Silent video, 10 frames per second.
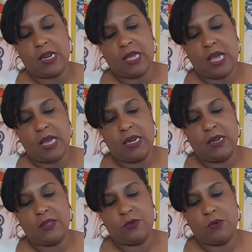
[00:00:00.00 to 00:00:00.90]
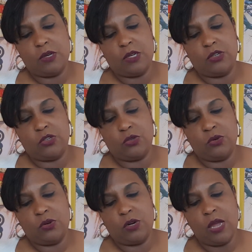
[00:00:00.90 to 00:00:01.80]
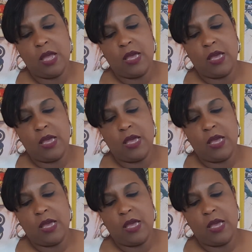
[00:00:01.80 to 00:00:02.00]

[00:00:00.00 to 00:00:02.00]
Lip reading: kindness will ensure